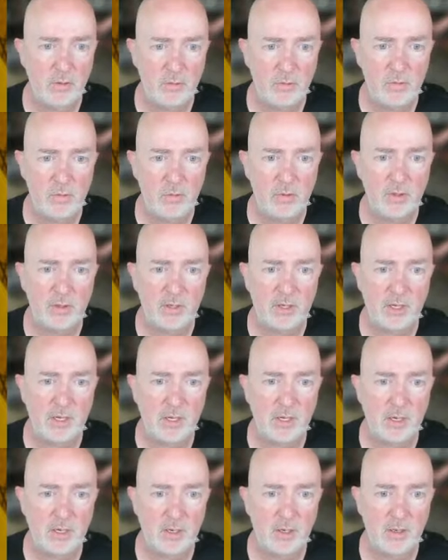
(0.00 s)
unit
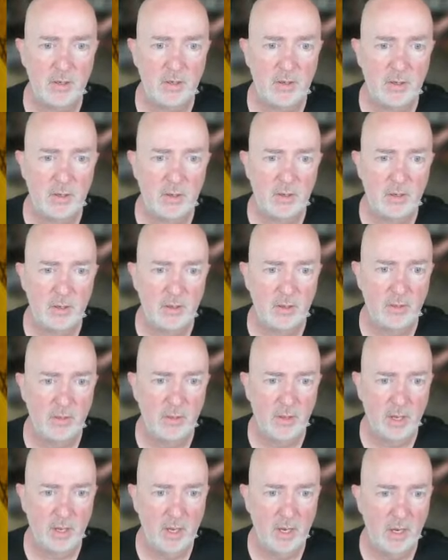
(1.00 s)
here,
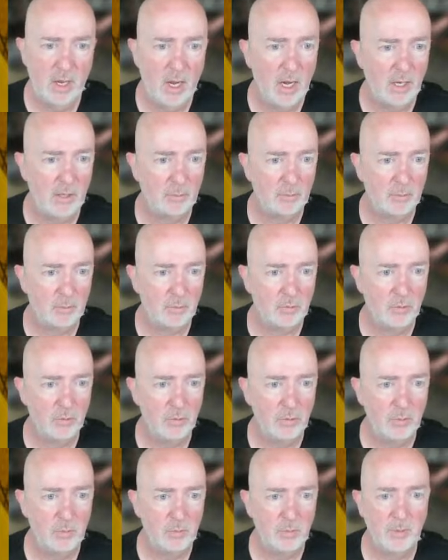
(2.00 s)
the item
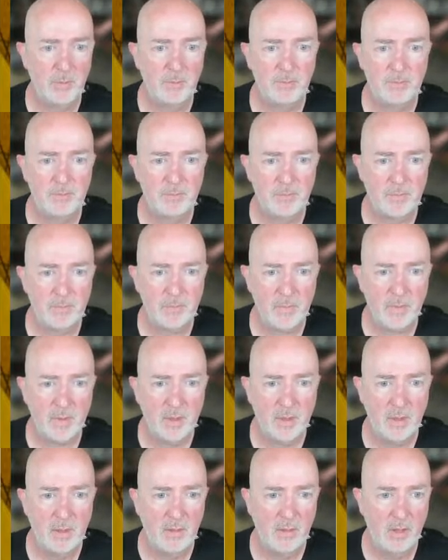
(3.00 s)
group,
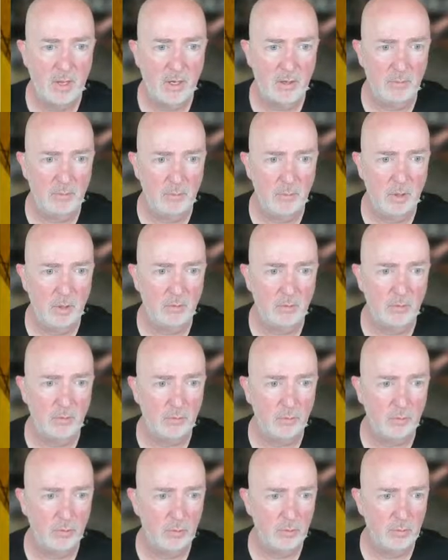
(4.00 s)
the item model
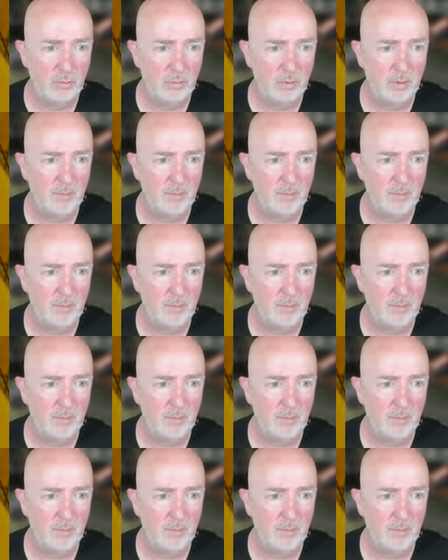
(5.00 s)
group.